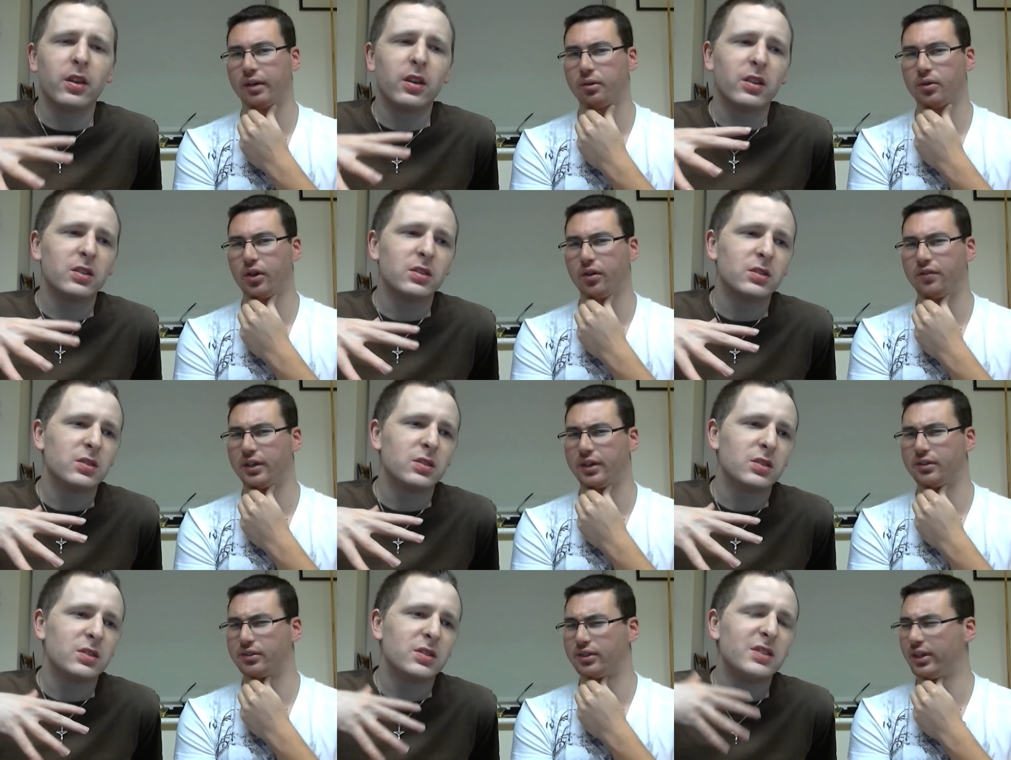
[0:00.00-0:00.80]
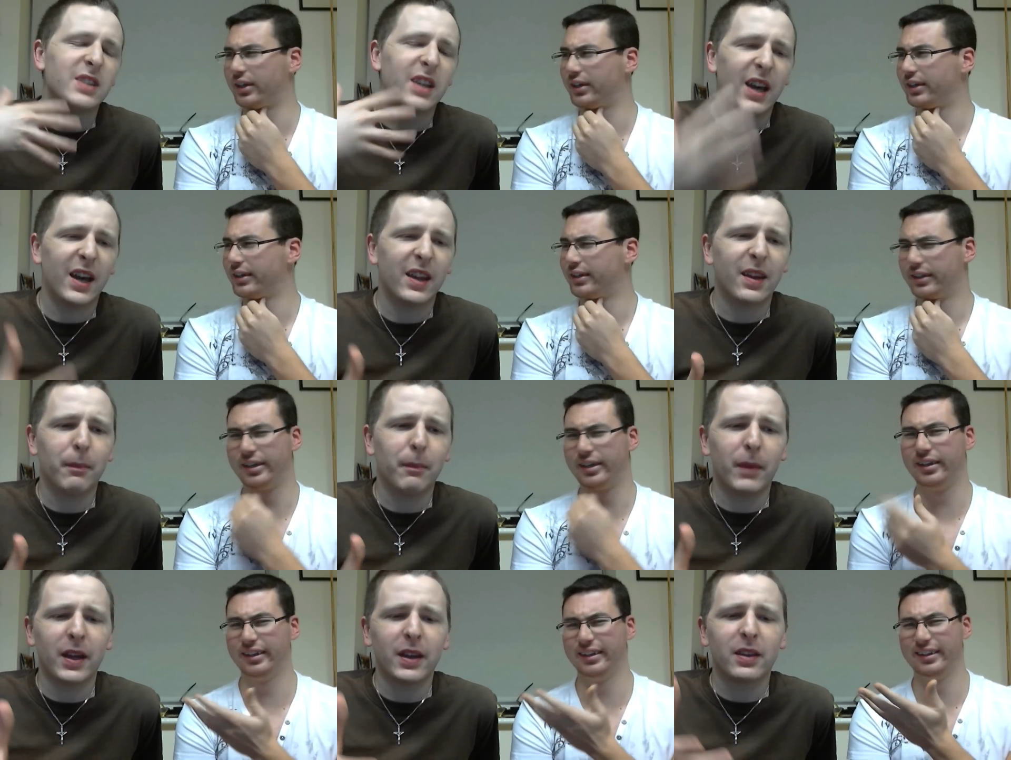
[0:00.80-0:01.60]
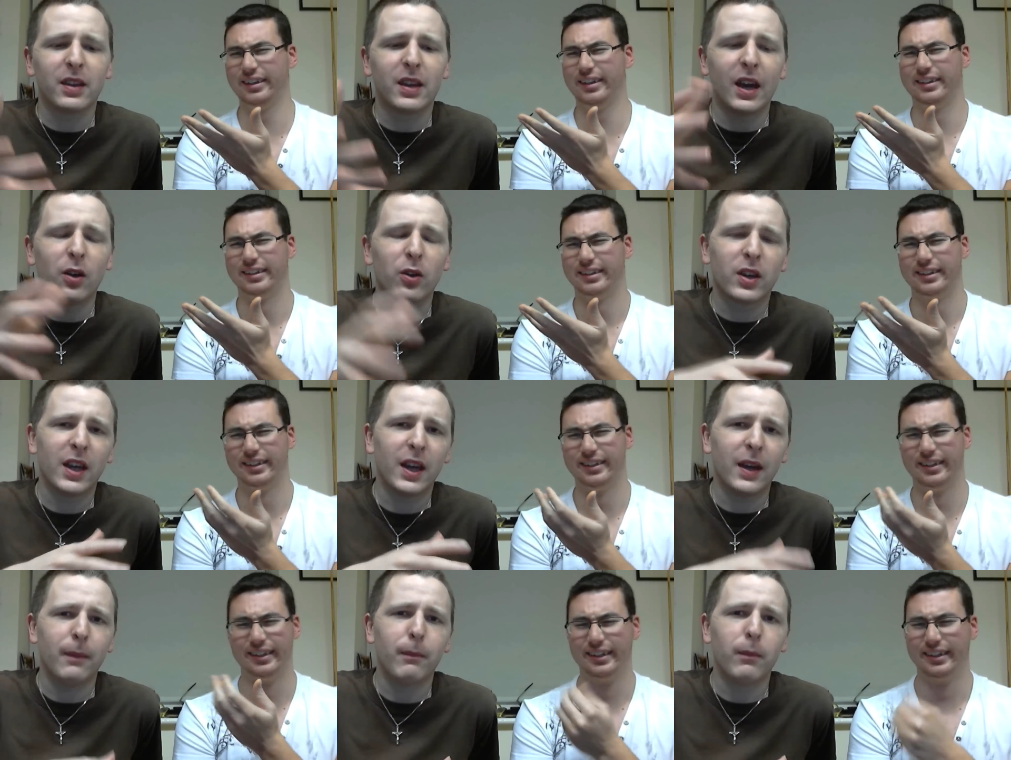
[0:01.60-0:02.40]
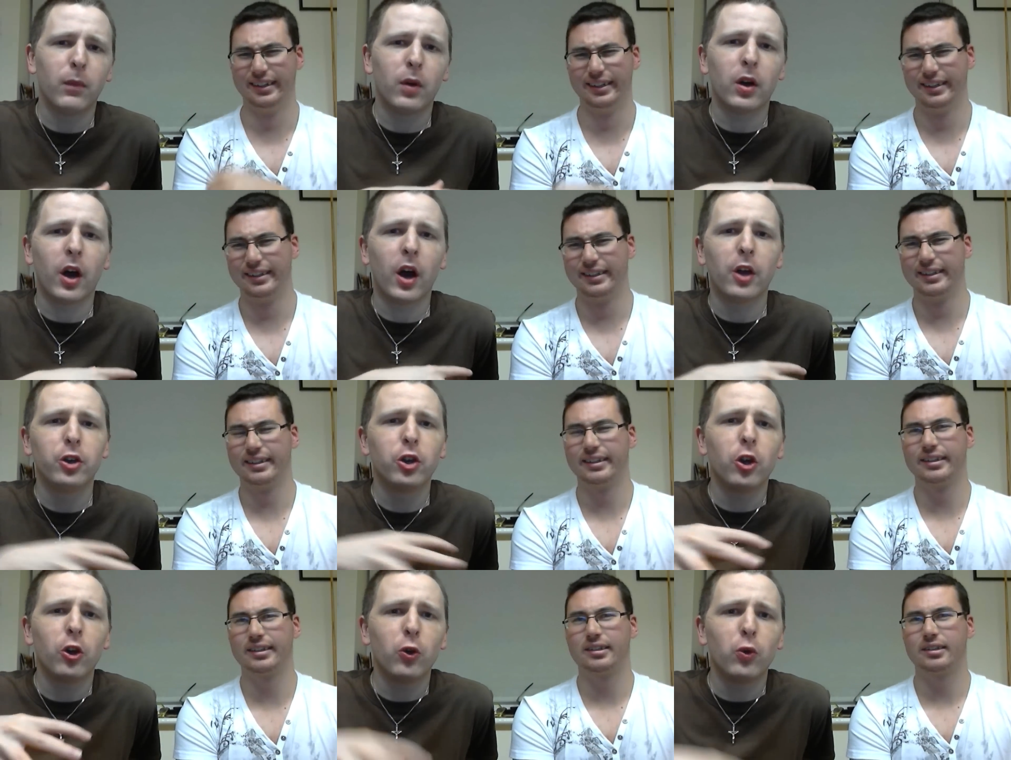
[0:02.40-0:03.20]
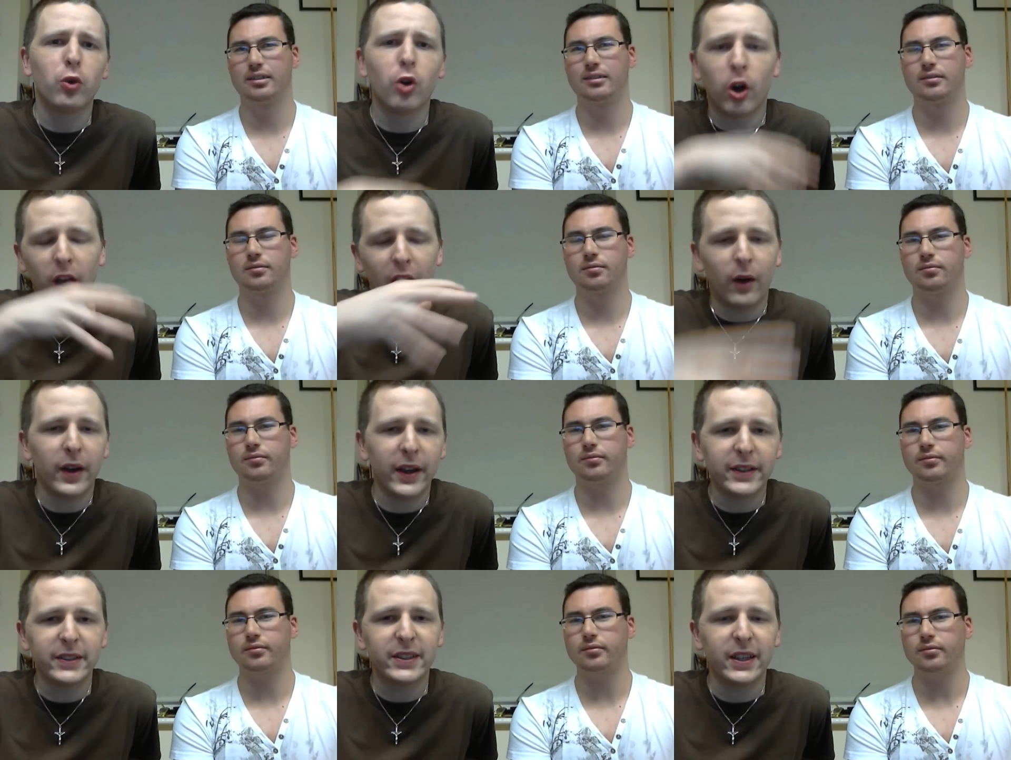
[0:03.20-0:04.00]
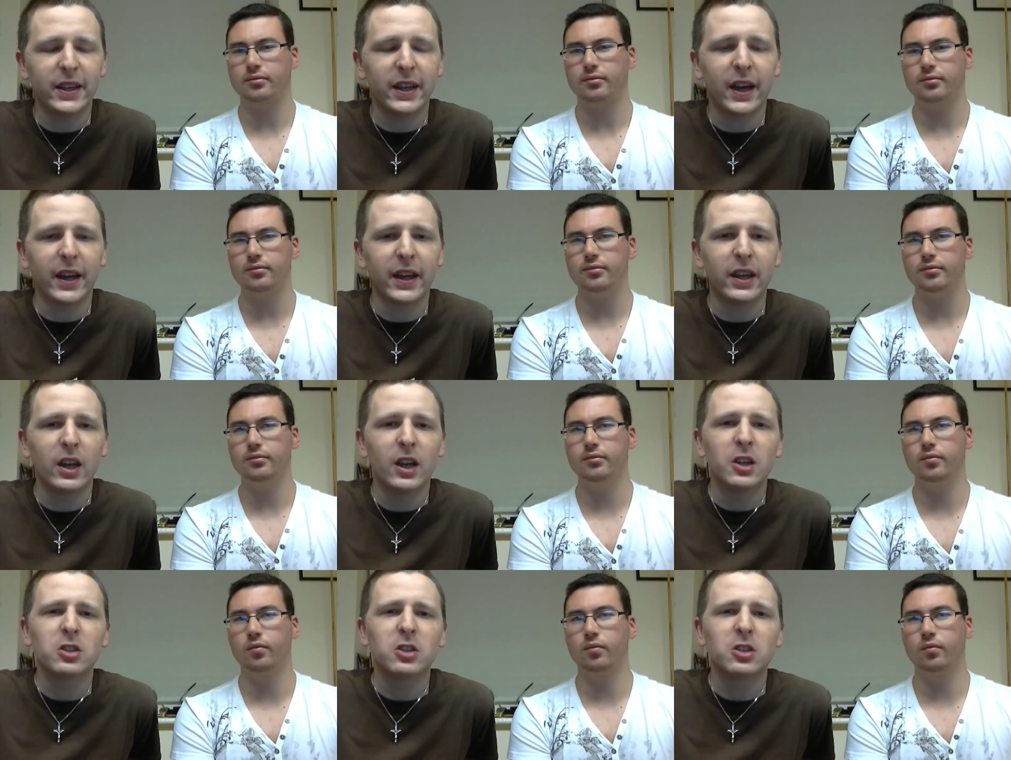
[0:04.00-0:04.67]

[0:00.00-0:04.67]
Speaker 1: had all the offense. Yeah, and that made Gail Kim a new knockout in T N A.